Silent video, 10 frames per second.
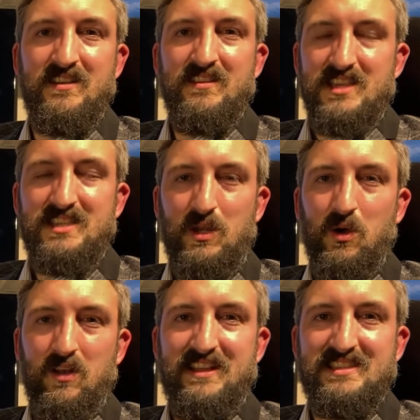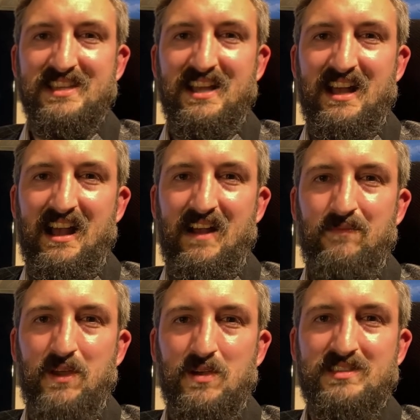seen all of it,
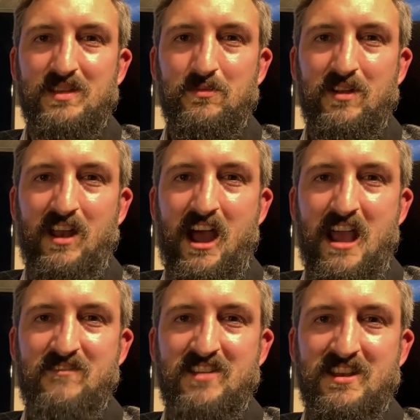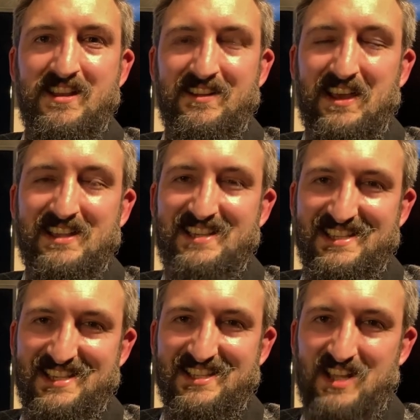those that were alive in
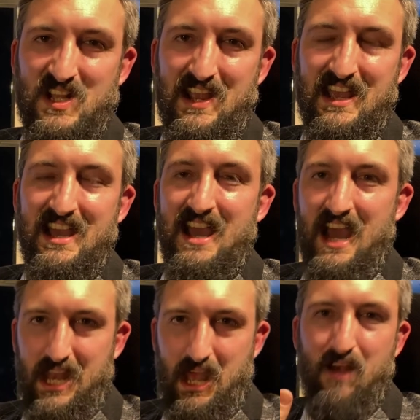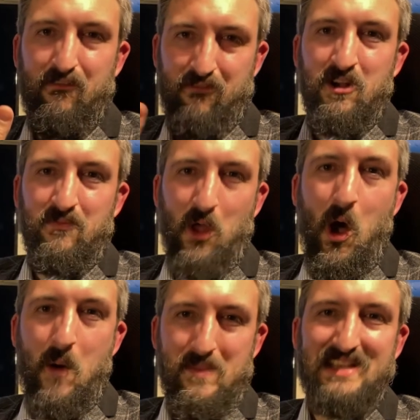1963 and have
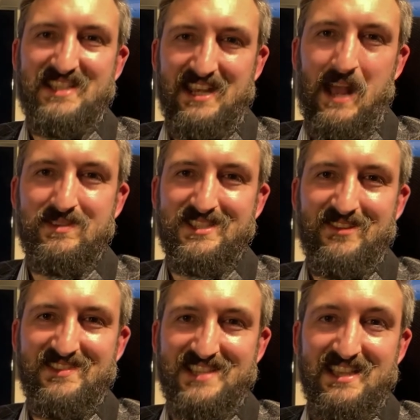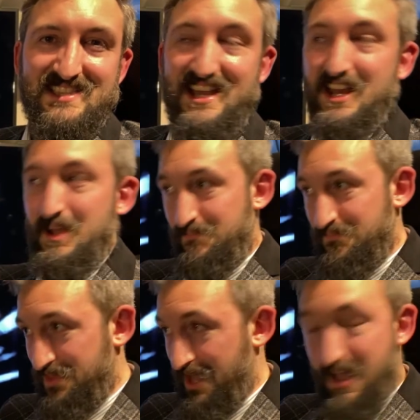not missed an episode since, and
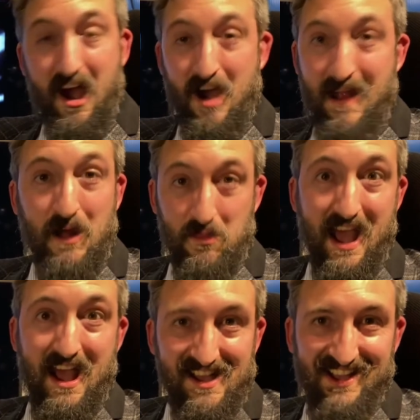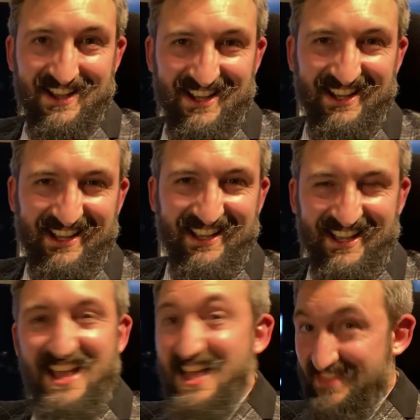they are out there.
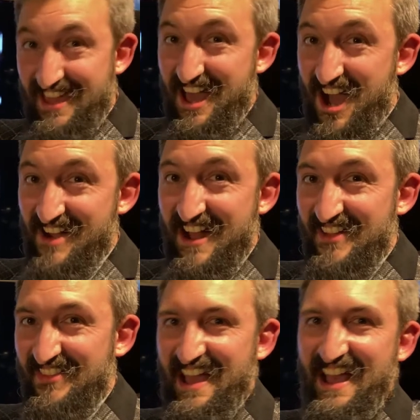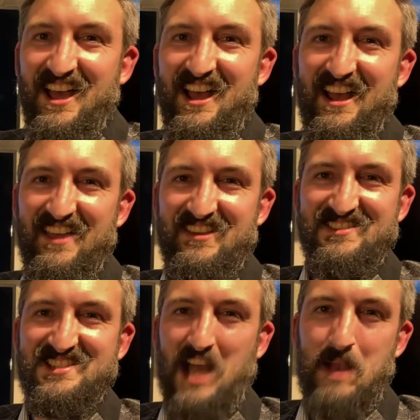They are out there,
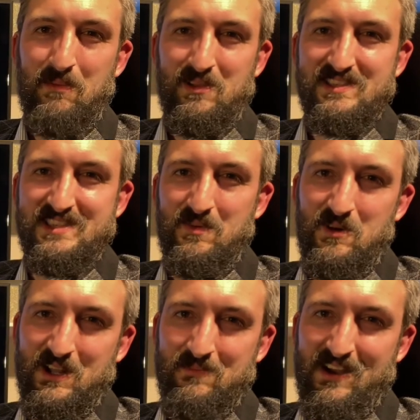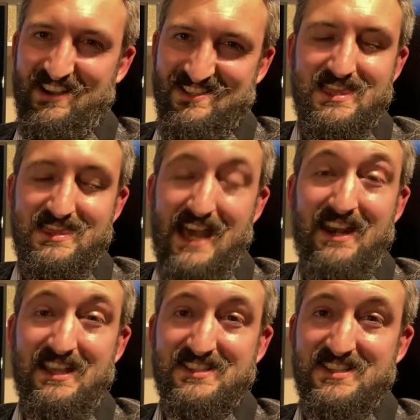those Time Lords that walk among us. That
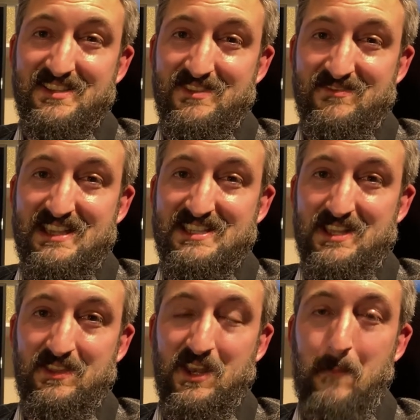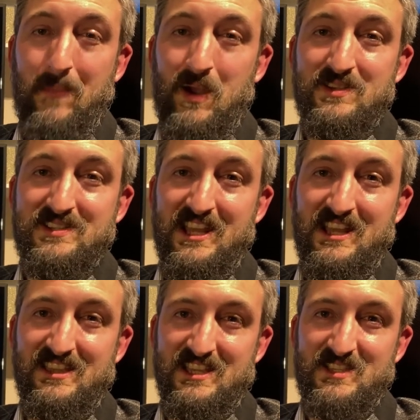is the reason that I'm
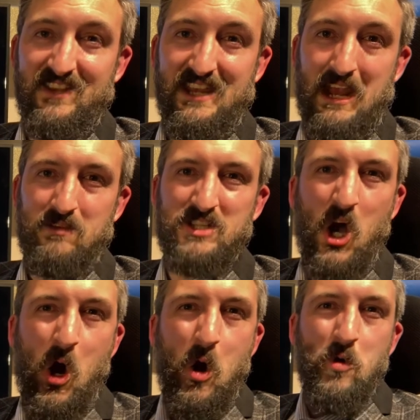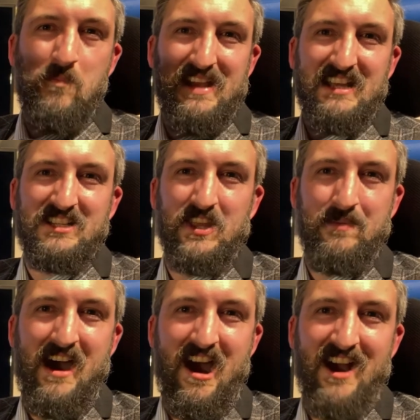posting this video, to hold me to the
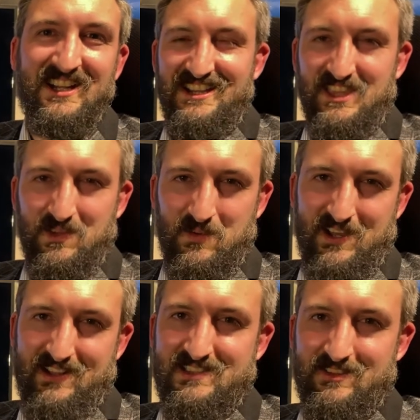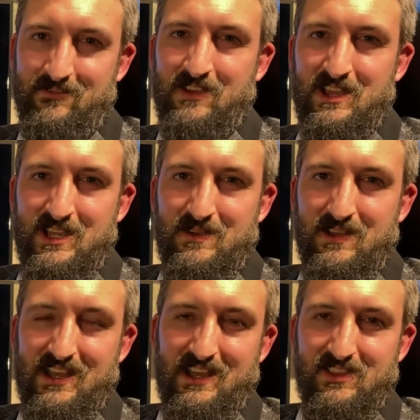mark, in the words of
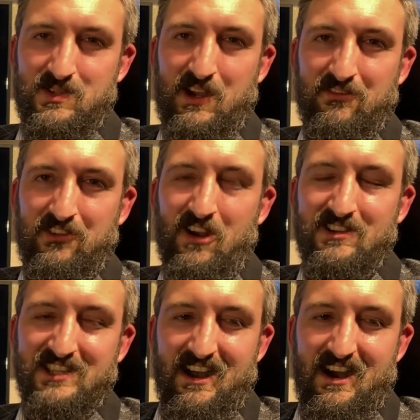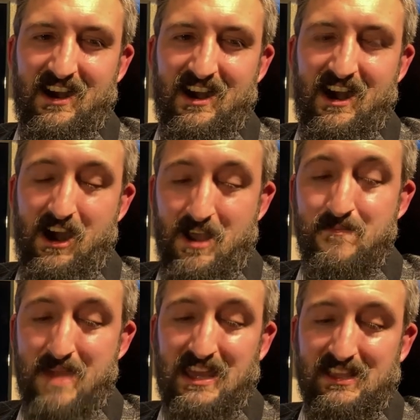the 12th Doctor. I'm
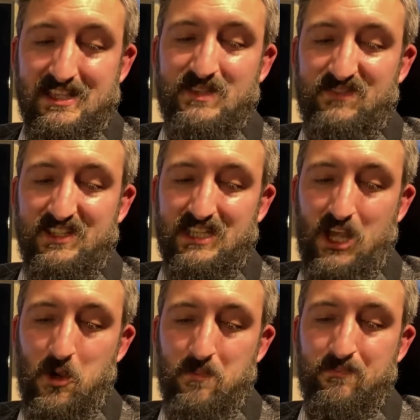making this video